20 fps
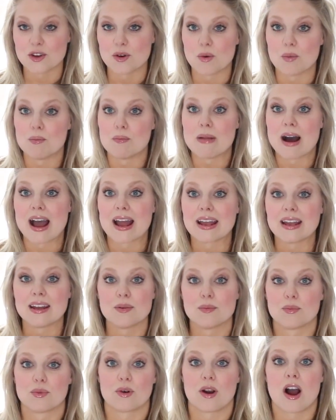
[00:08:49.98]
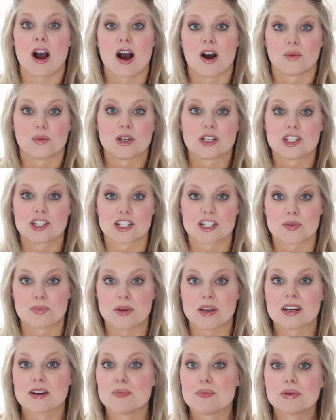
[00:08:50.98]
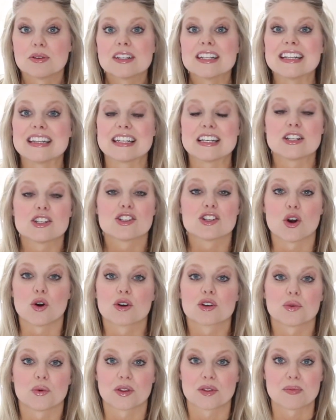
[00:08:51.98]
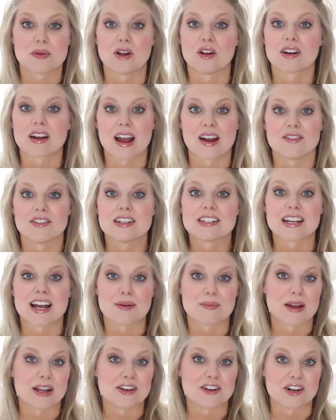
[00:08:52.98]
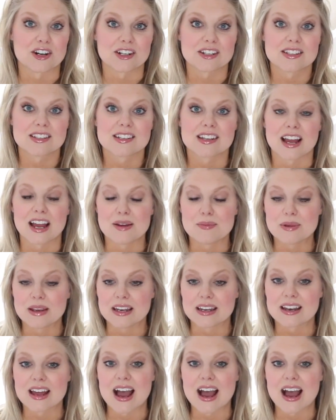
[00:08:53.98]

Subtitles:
my bra would just be completely soaked with milk every time I nursed. I mean,